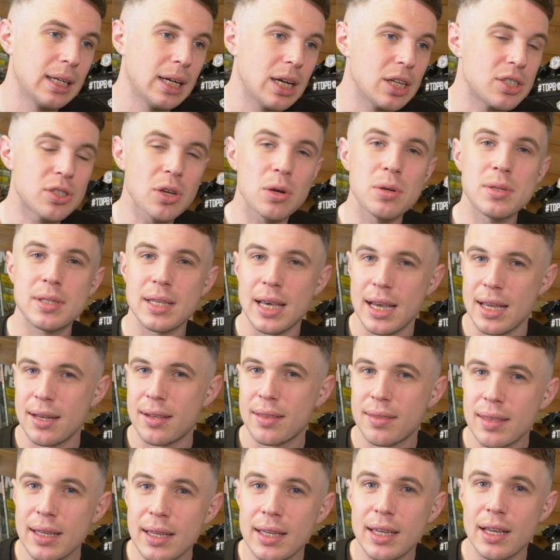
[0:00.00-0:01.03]
associated
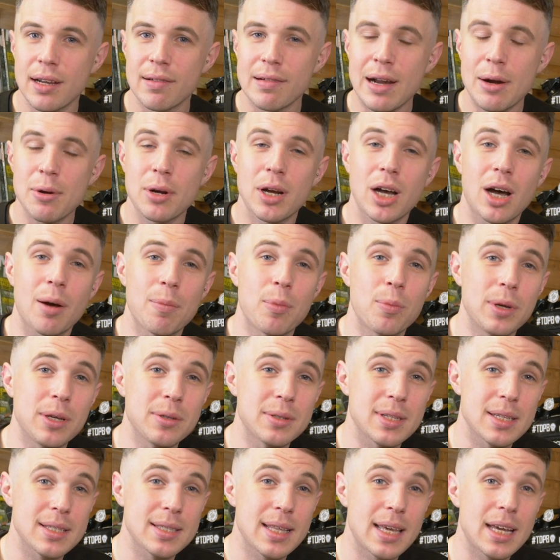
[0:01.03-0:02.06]
thinking around carbon
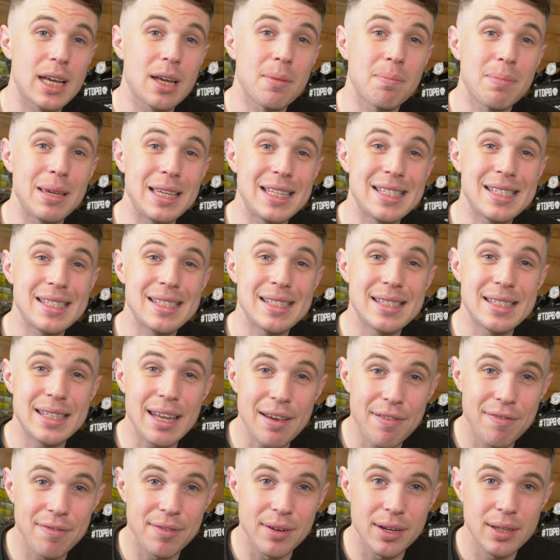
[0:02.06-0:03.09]
wheels is they can be
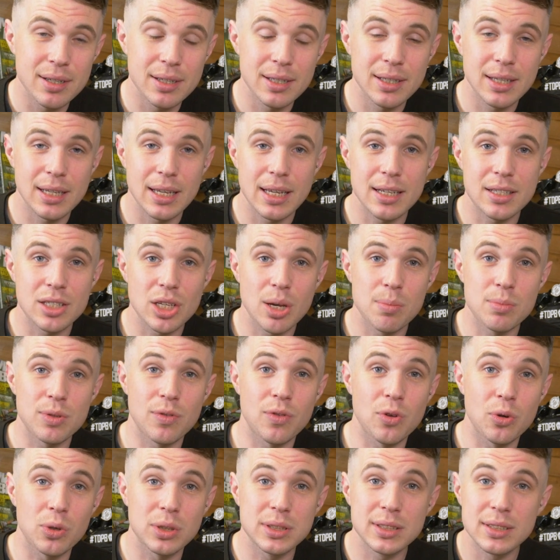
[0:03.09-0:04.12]
stiffer in terms
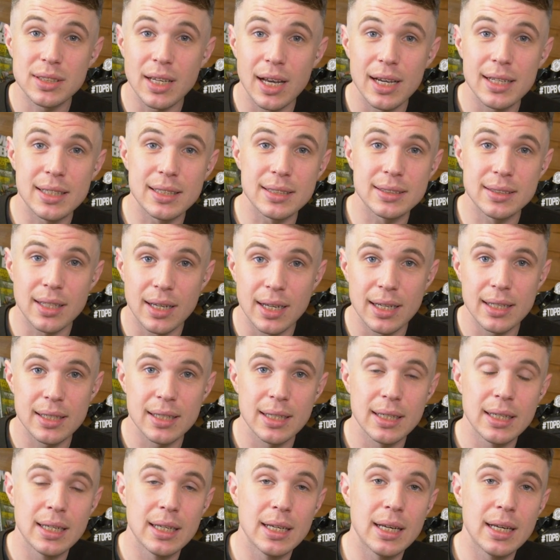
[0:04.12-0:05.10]
of your side to side,